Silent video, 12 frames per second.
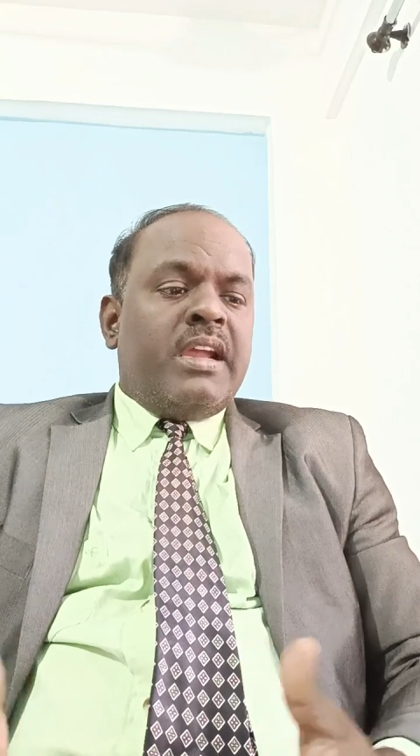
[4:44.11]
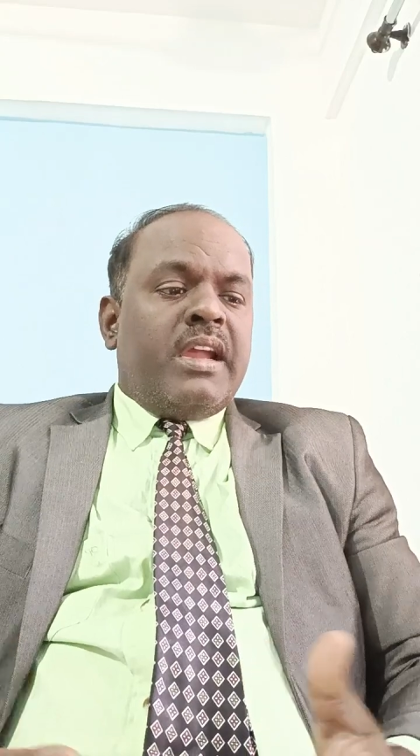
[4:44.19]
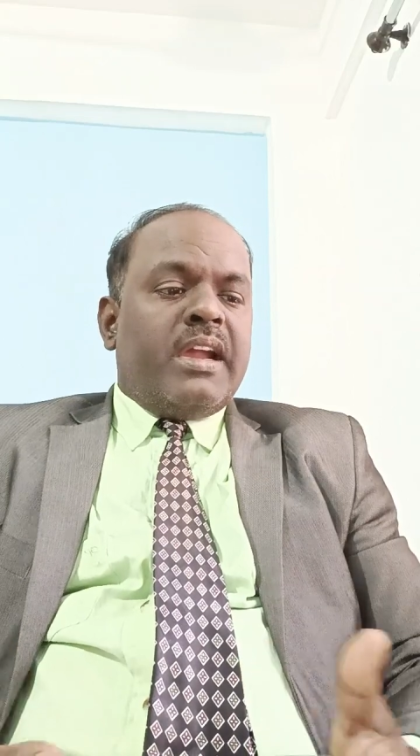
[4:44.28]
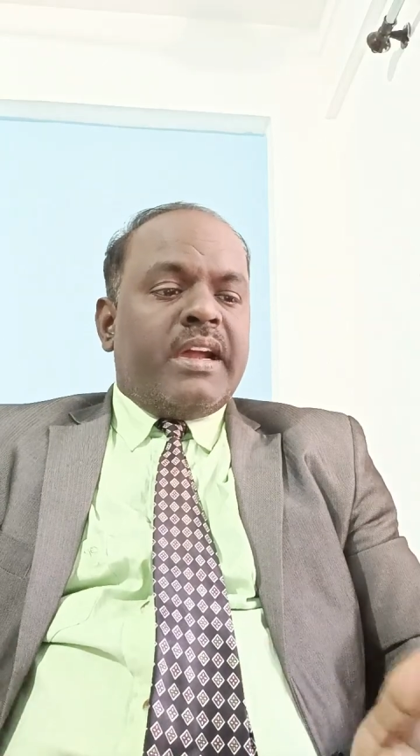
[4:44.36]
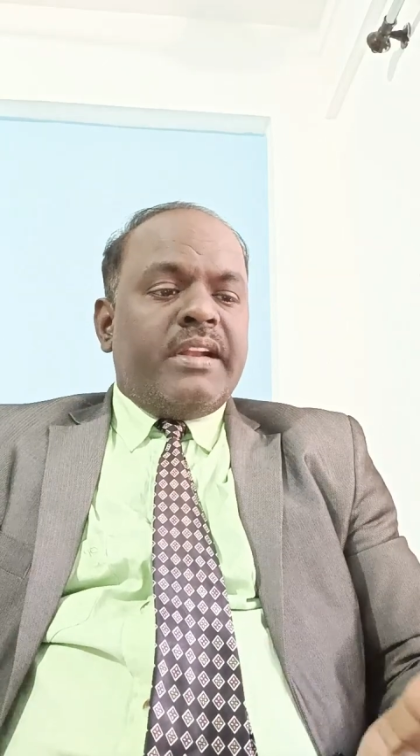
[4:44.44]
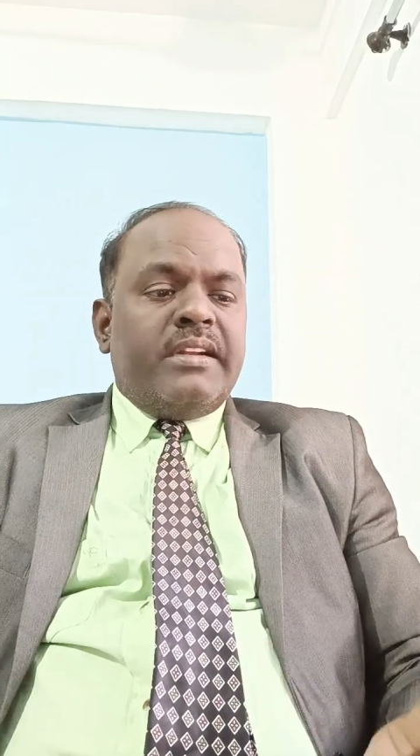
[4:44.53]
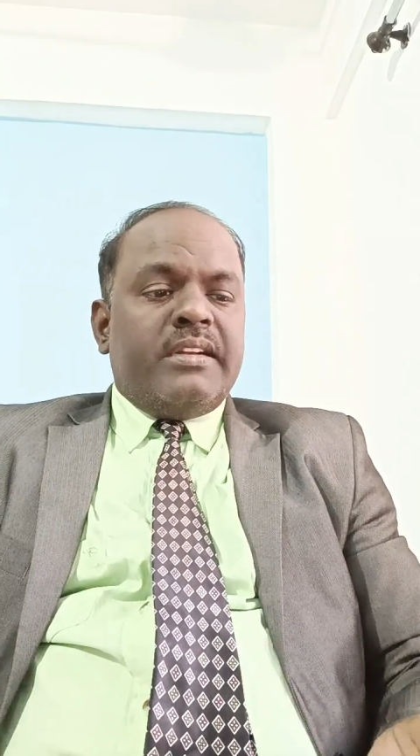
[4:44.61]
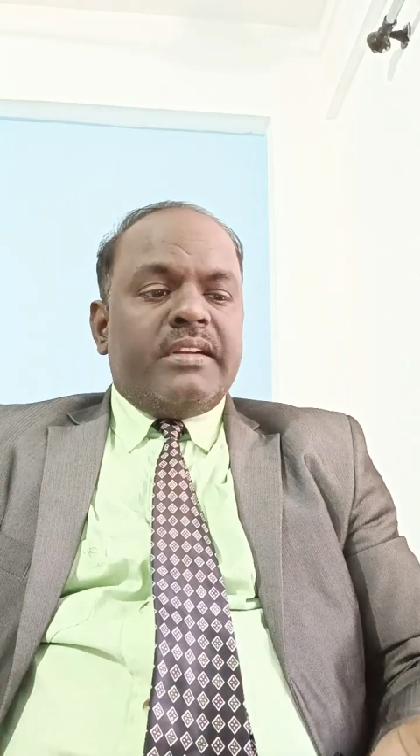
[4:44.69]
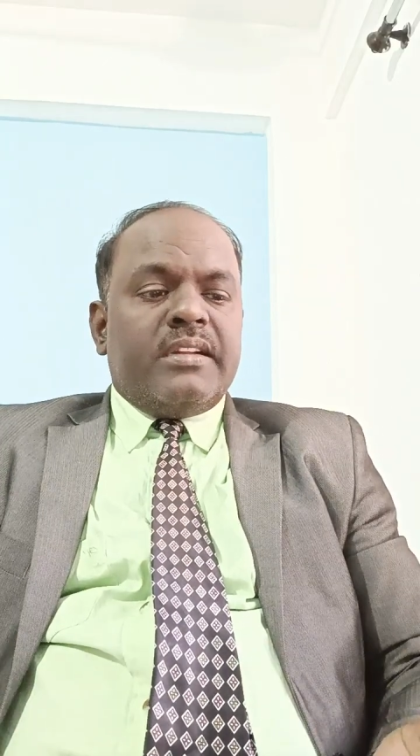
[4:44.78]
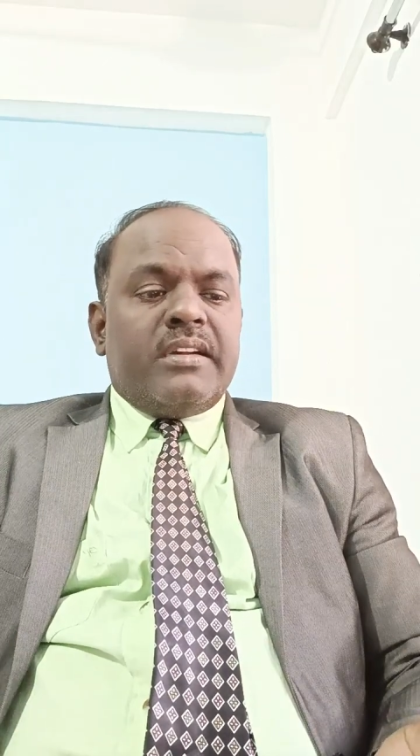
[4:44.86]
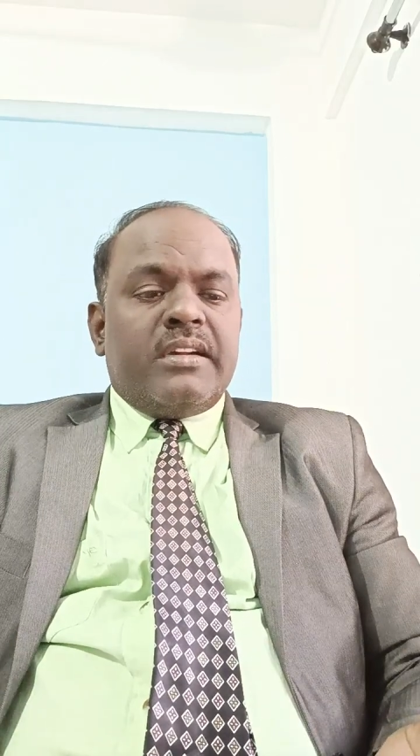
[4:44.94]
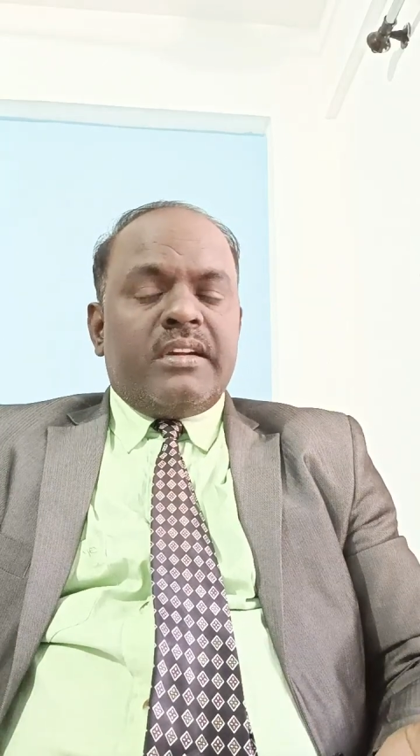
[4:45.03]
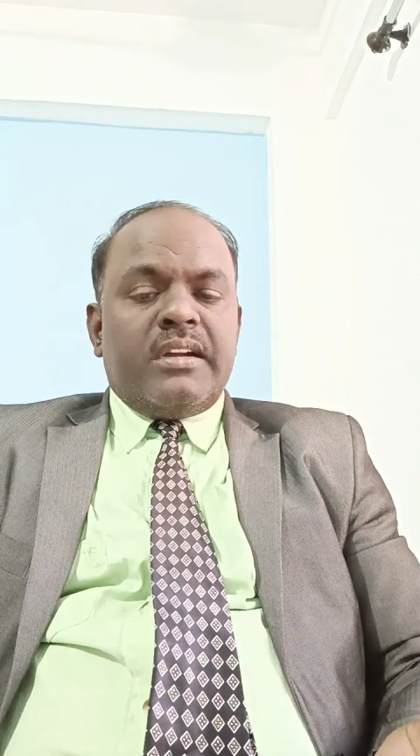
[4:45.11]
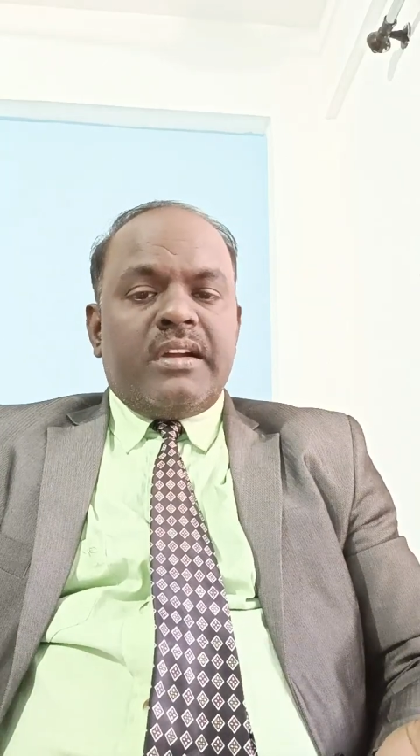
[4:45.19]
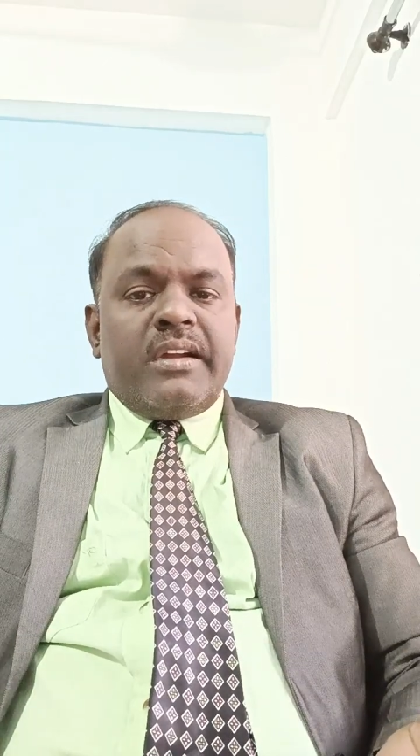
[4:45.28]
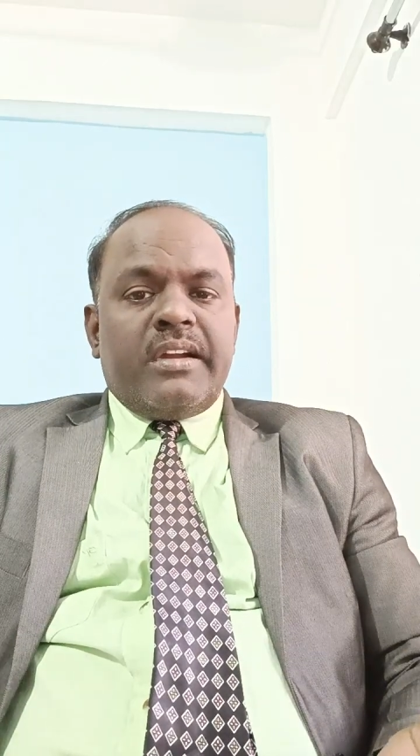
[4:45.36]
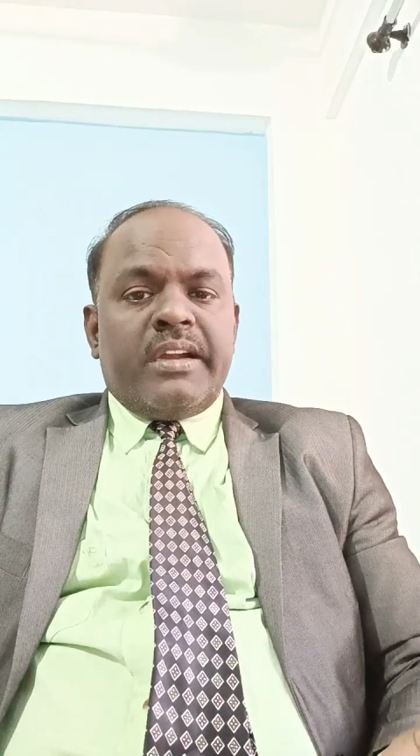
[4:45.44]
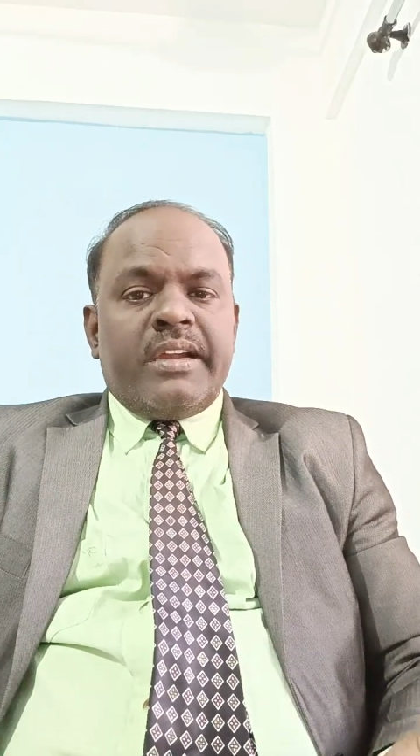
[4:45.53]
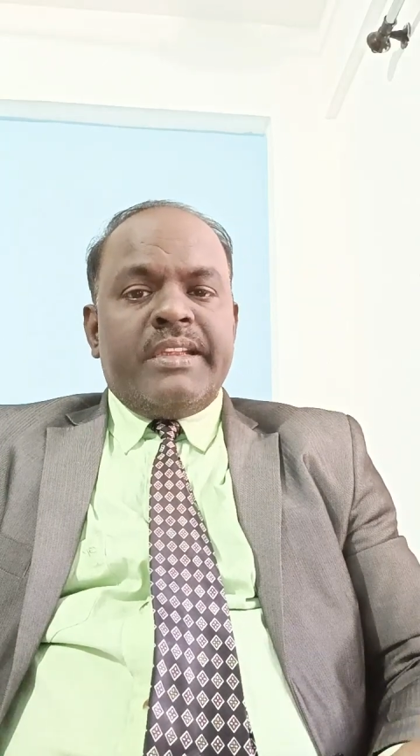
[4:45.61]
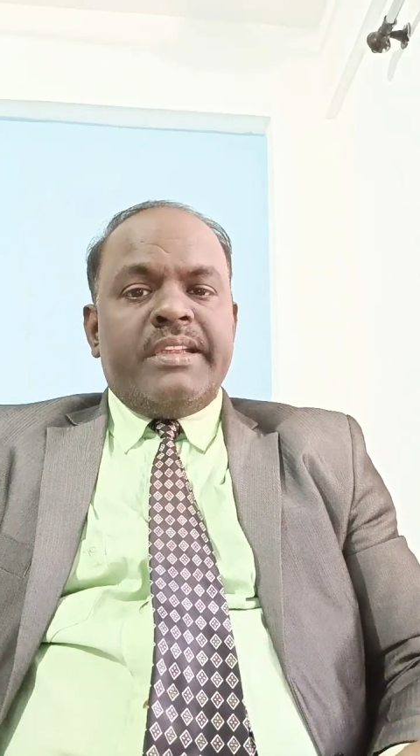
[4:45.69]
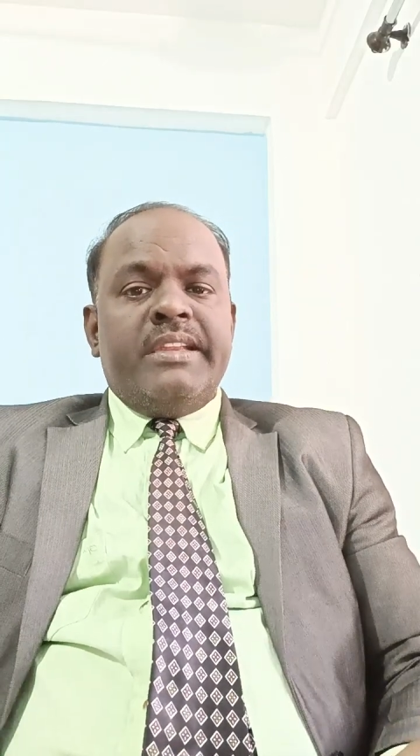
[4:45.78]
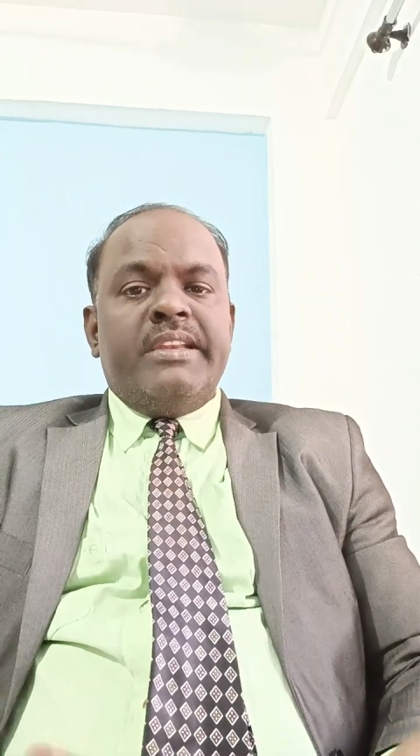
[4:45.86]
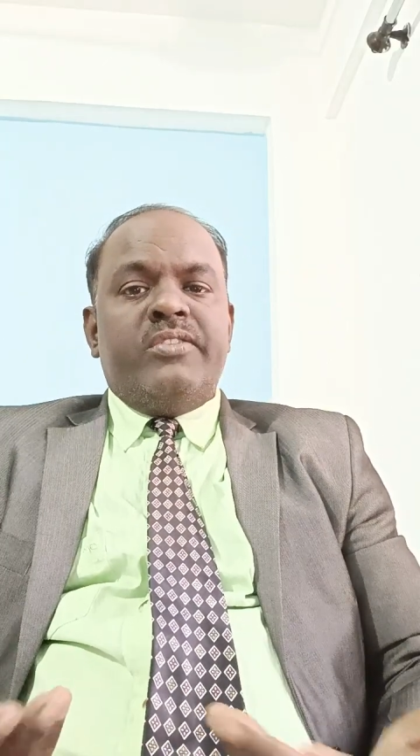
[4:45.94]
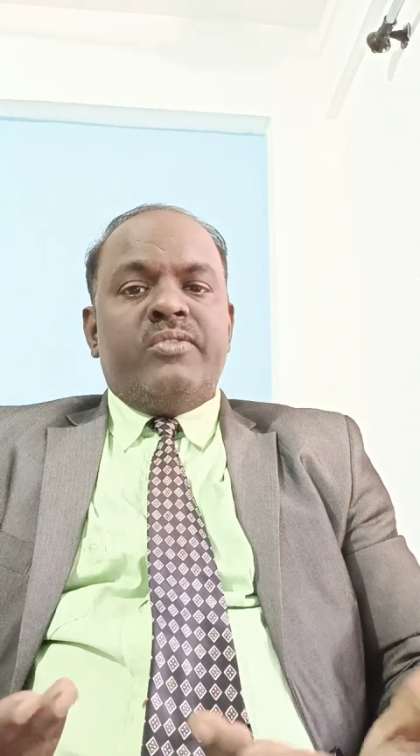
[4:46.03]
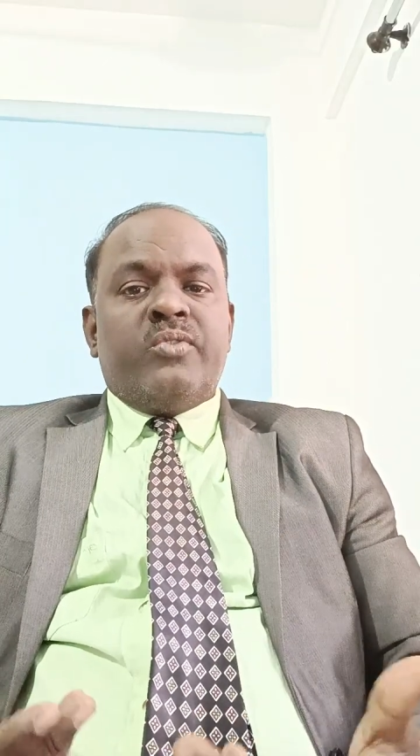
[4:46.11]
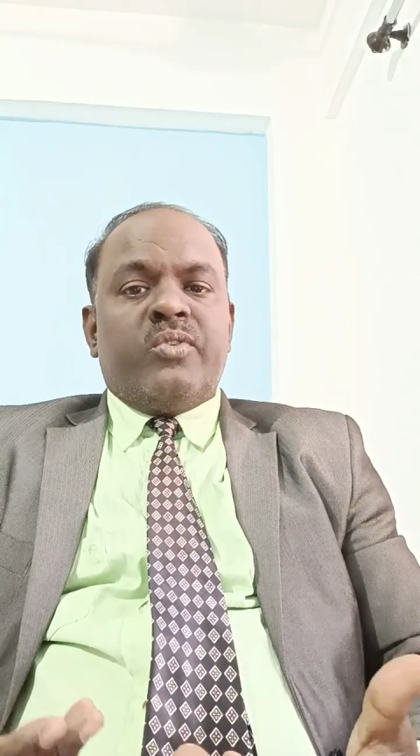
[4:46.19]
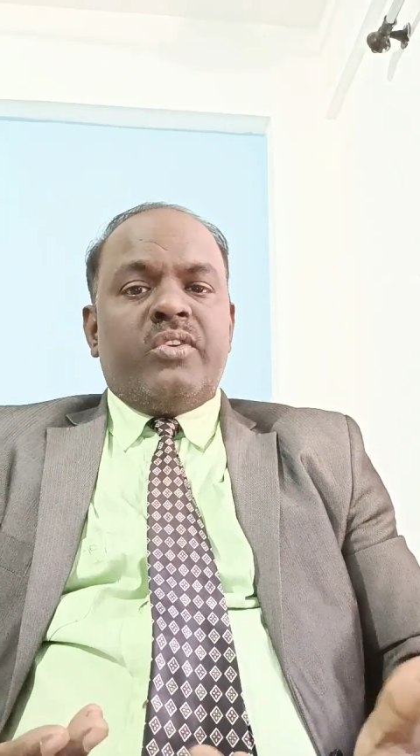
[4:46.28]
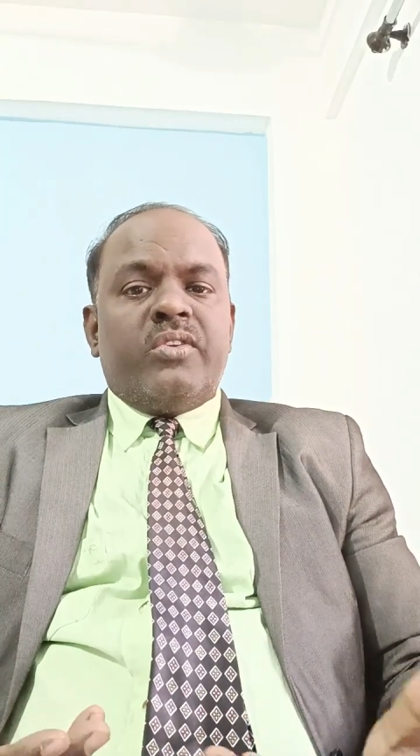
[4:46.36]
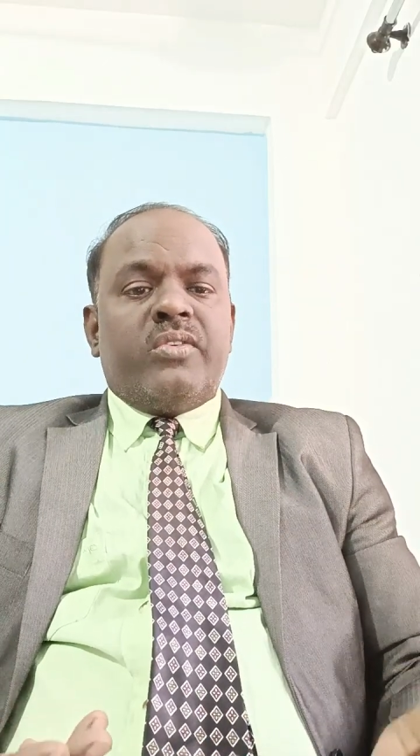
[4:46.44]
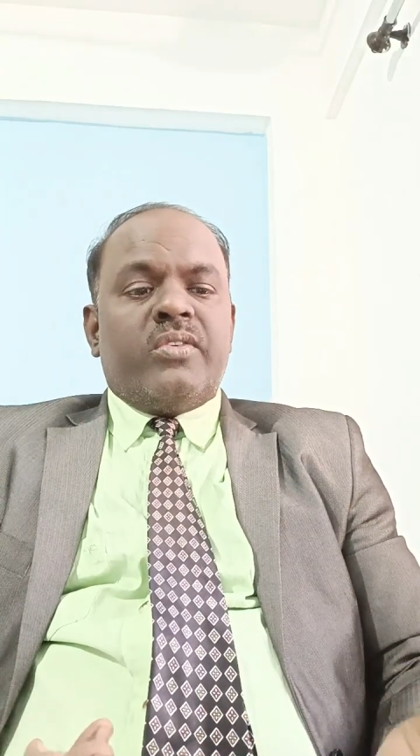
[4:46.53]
and in your